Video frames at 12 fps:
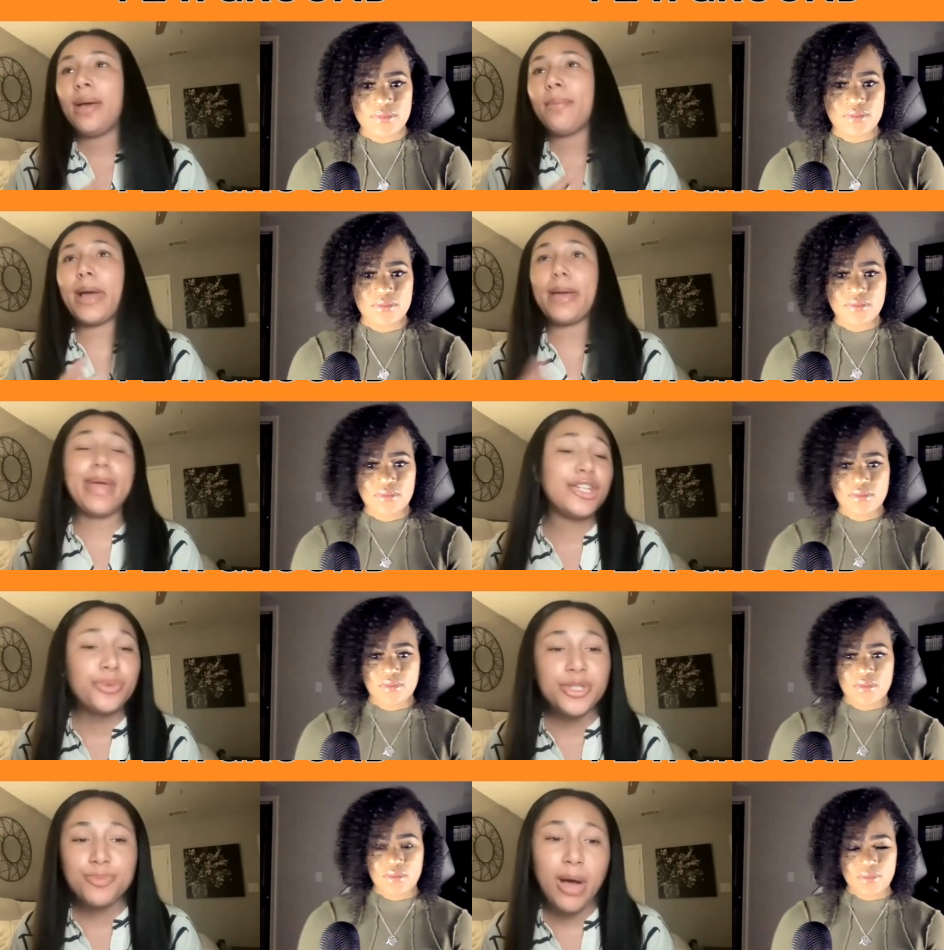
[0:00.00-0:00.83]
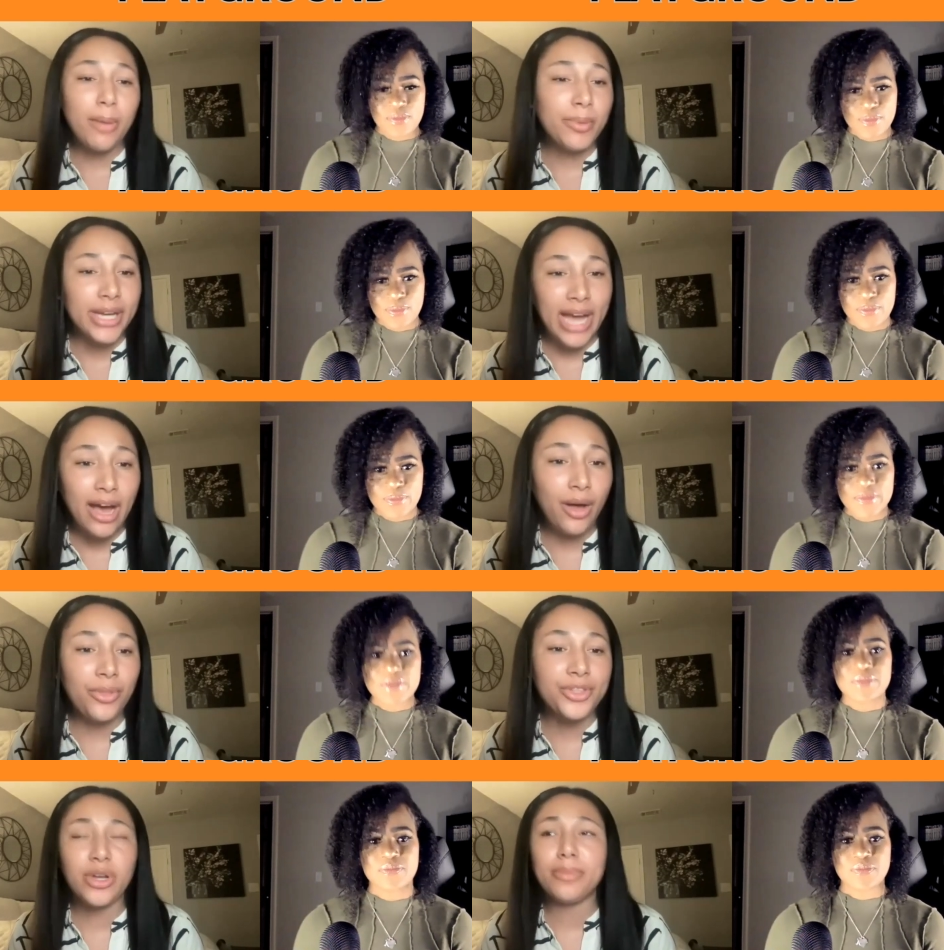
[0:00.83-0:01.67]
Speaker 1: My major was public
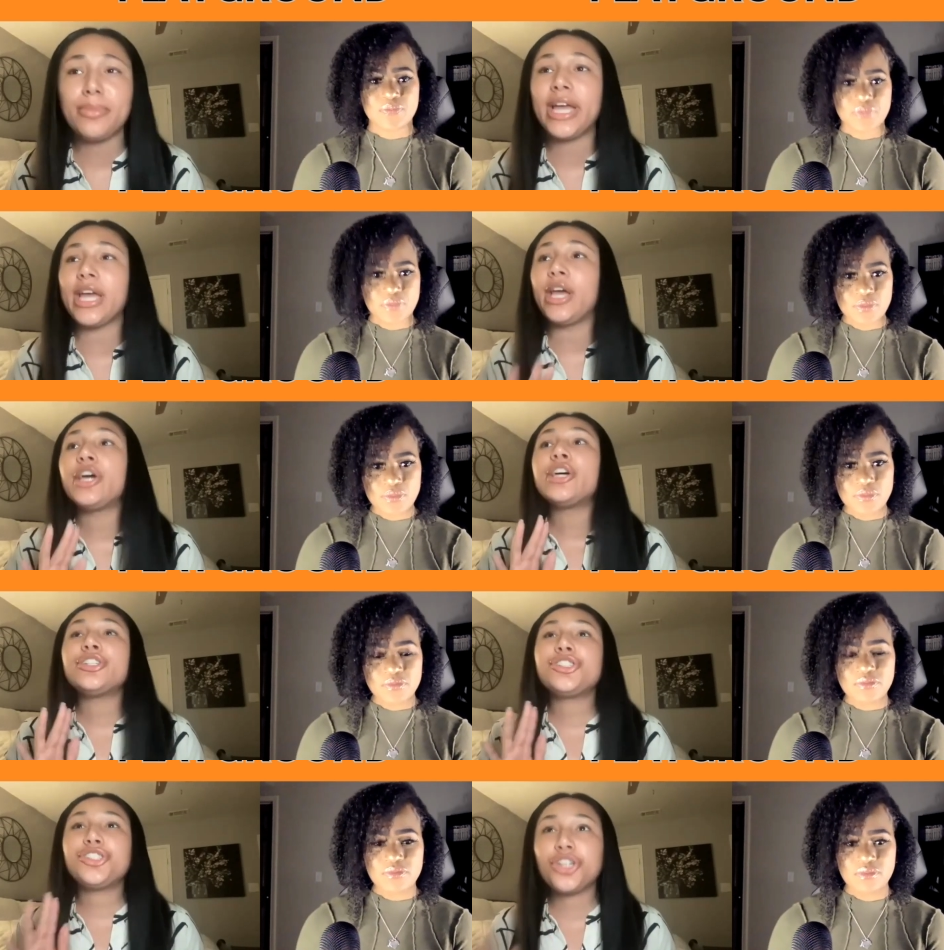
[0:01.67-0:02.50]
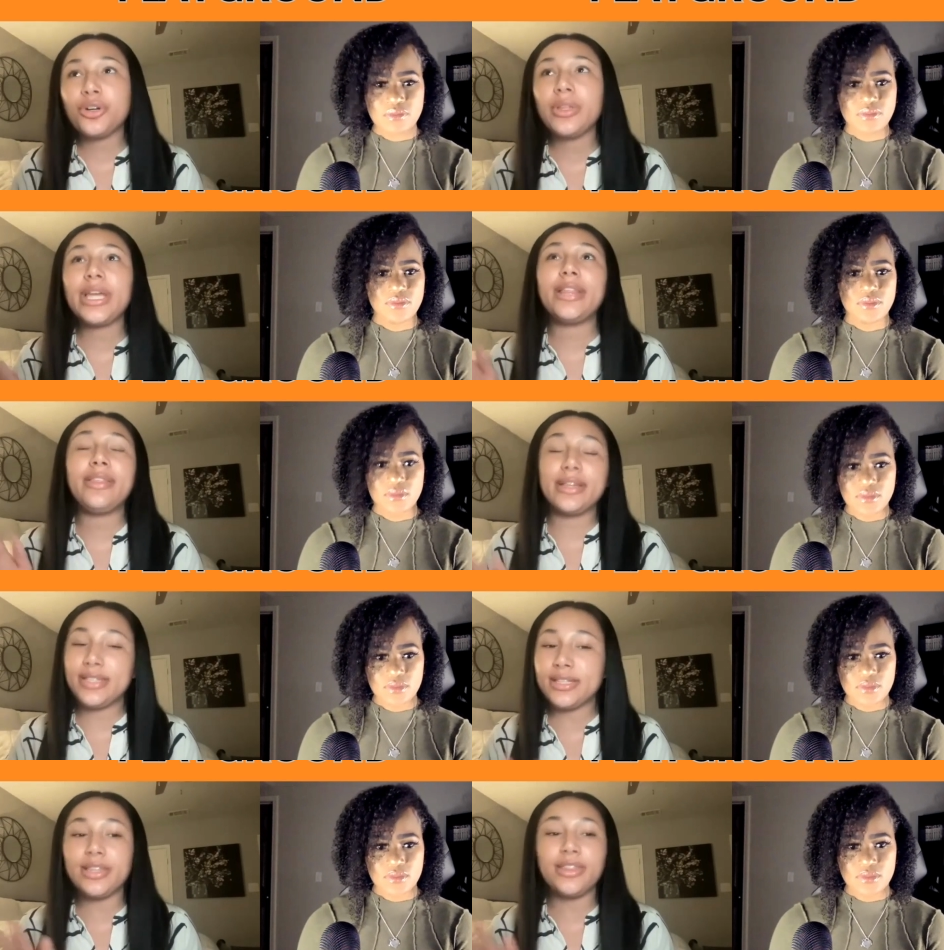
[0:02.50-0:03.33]
health. So I'm like, surely this
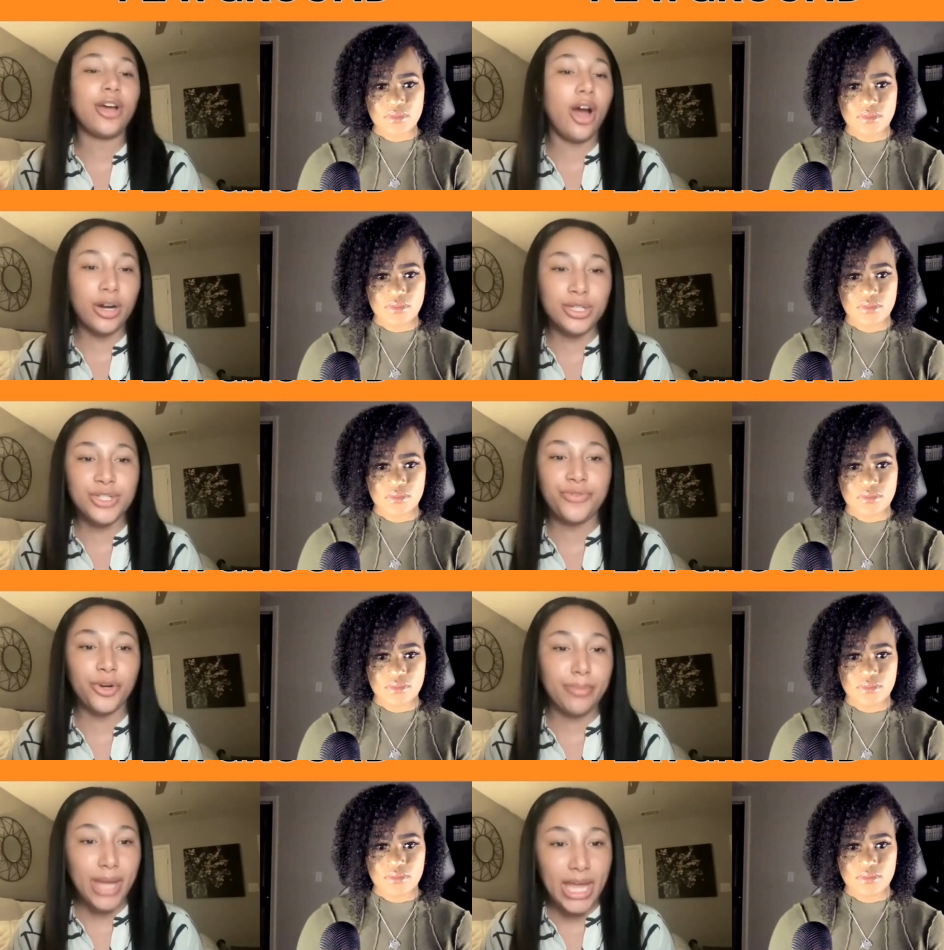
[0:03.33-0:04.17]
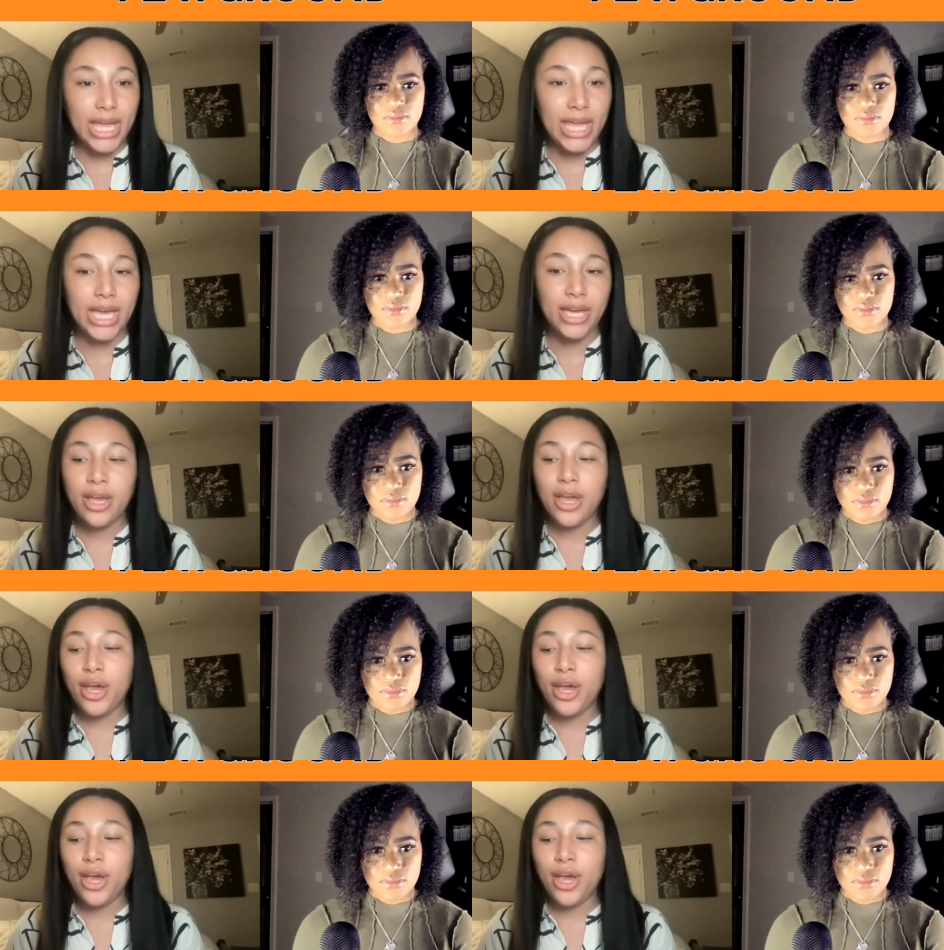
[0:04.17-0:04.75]
is in the cards for me.